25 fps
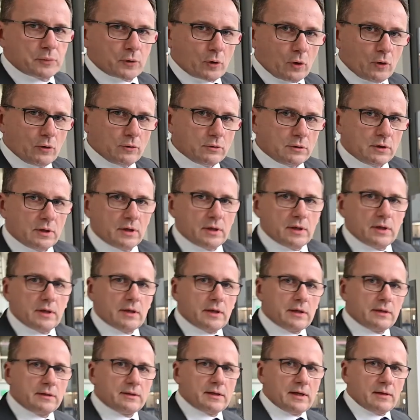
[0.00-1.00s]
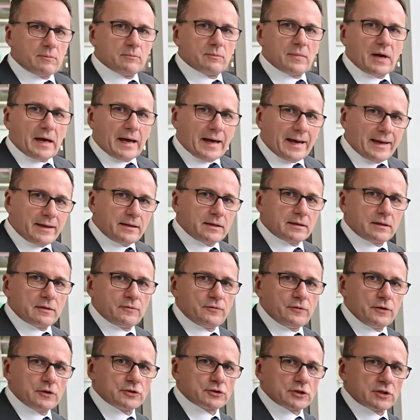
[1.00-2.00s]
on the one hand, we've got the
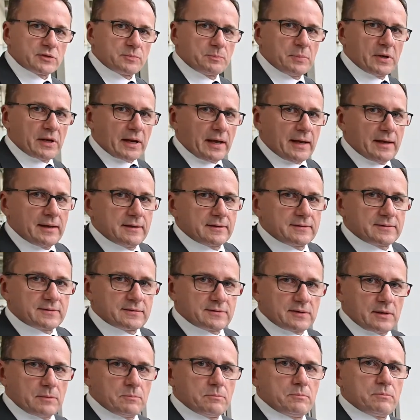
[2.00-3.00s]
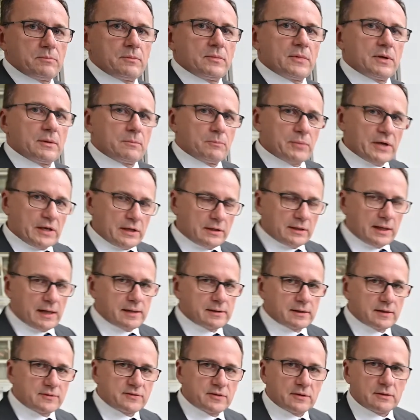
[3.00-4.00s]
Pro package, and
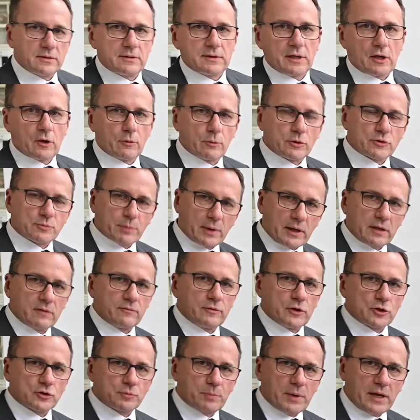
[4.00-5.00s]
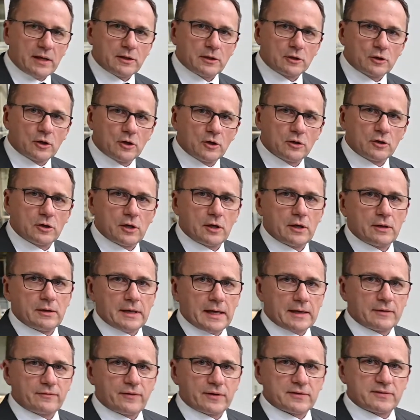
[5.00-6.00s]
this Pro package
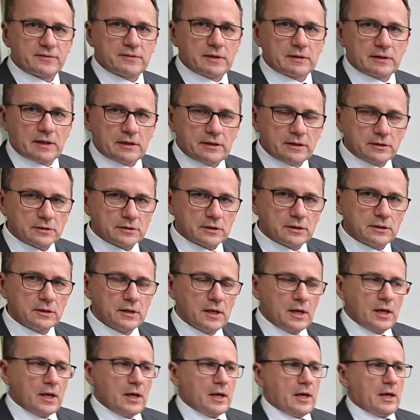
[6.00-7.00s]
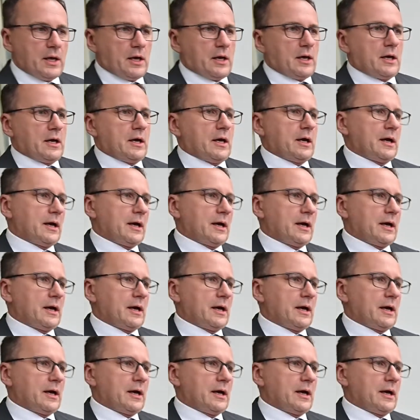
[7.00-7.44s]
includes some